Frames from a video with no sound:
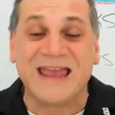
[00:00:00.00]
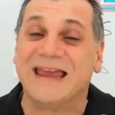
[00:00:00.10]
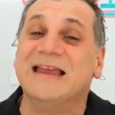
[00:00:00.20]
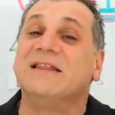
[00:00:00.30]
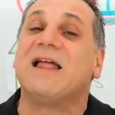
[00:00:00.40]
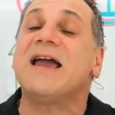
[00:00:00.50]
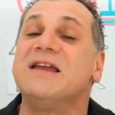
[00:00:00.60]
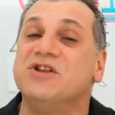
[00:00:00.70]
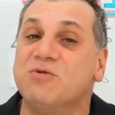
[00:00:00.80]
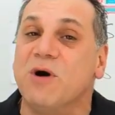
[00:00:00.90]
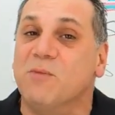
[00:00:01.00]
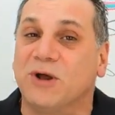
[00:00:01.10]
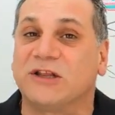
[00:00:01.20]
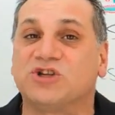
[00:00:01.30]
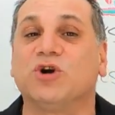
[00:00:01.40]
enlighten you on
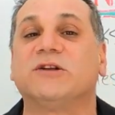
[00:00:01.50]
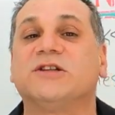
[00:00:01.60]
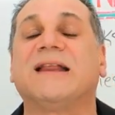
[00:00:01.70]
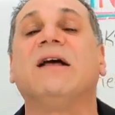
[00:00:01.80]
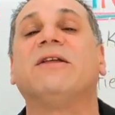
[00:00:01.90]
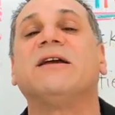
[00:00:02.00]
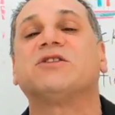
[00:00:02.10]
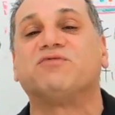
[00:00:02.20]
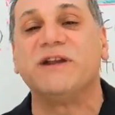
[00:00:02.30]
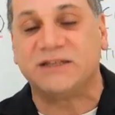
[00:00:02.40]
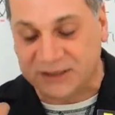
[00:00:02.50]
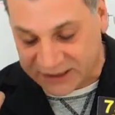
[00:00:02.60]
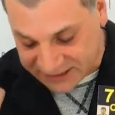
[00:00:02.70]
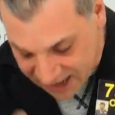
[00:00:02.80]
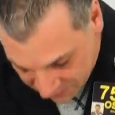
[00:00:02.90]
what the charts are telling us
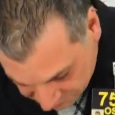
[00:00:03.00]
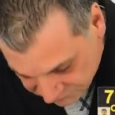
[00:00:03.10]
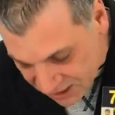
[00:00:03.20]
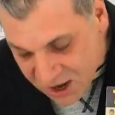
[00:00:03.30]
recently. Now,